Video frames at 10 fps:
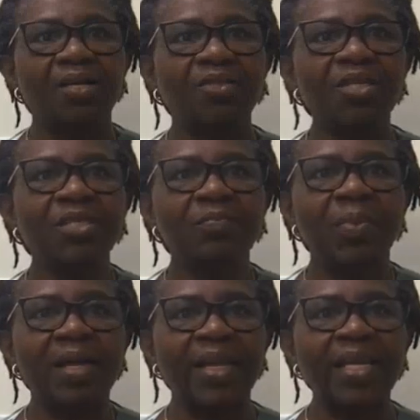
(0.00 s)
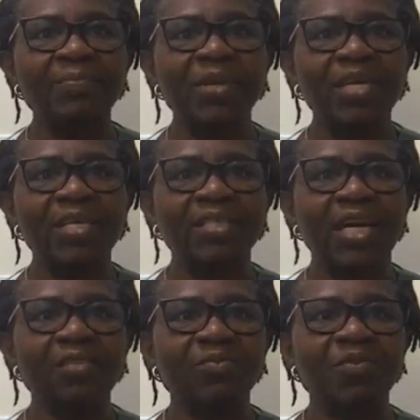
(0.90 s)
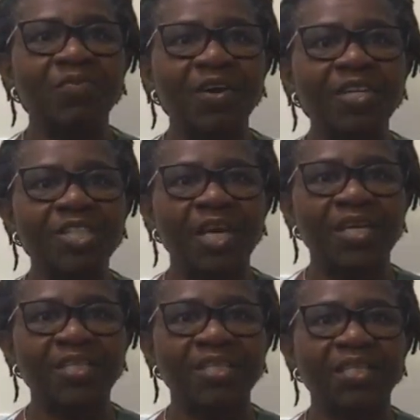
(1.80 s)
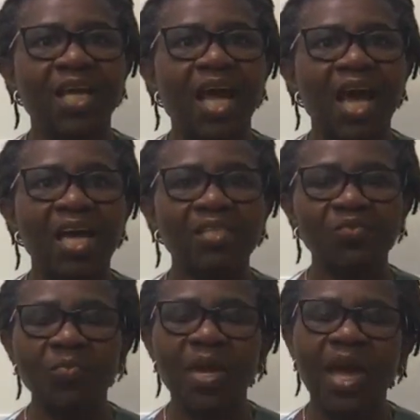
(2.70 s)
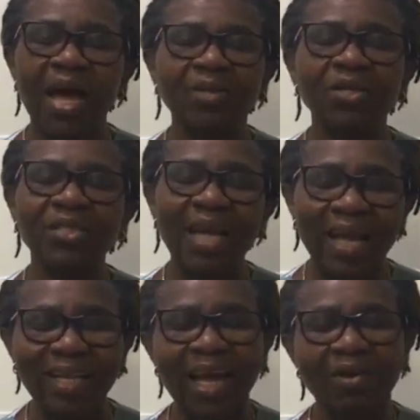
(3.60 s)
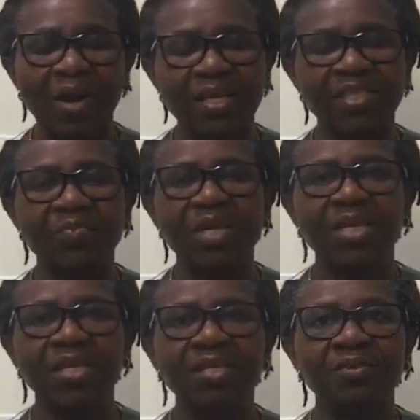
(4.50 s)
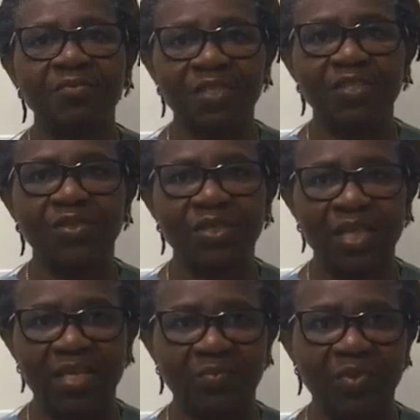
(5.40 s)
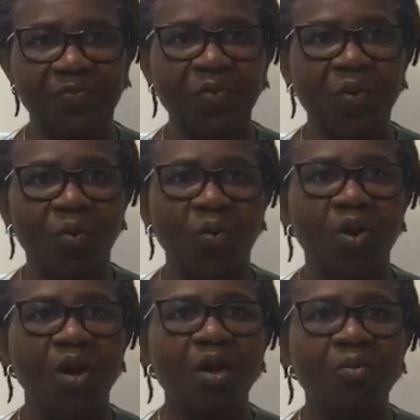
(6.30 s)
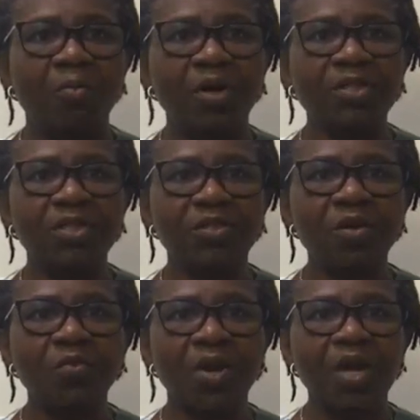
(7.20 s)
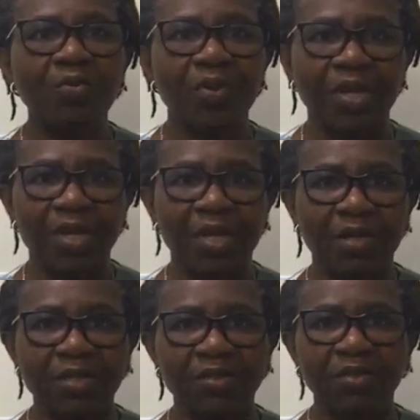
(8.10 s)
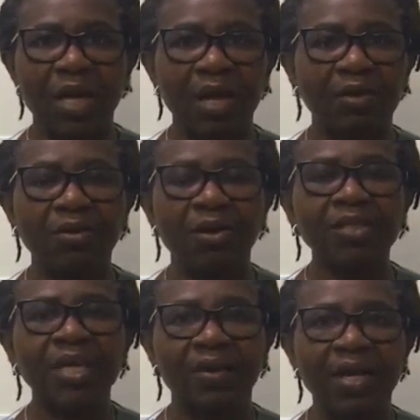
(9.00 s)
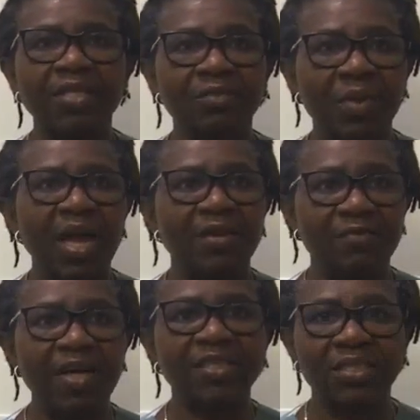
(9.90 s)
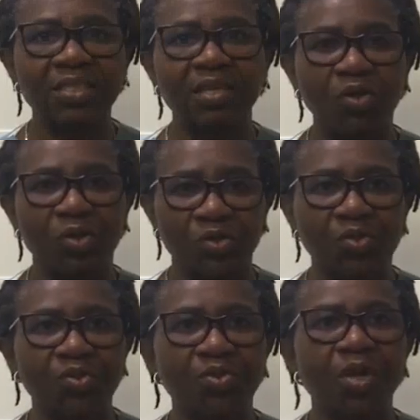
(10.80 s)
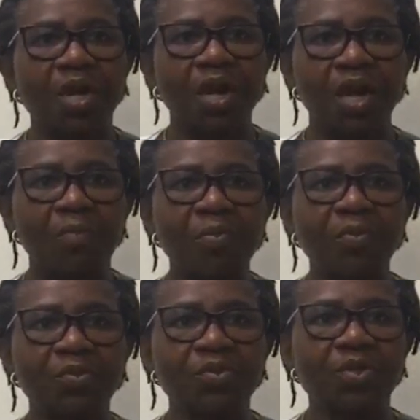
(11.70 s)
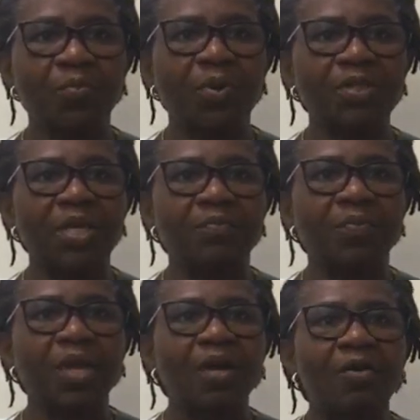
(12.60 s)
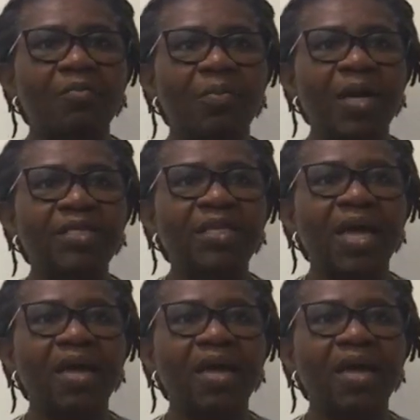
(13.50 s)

During the pandemic, it has been very challenging, as women are not allowed as many visitors as before. But somewhere we got around it by inviting one or two people to support them. But